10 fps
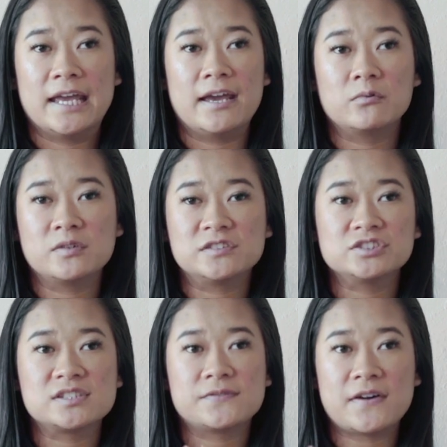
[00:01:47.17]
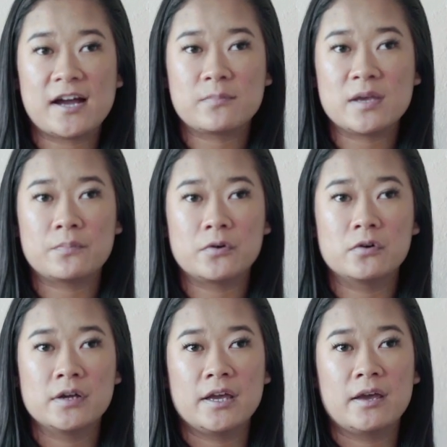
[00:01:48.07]
It wasn't just 5
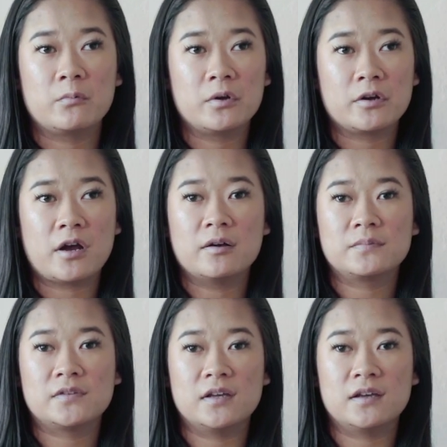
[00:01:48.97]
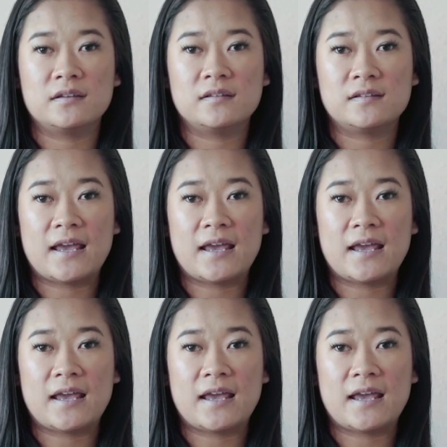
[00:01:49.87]
people. We were up to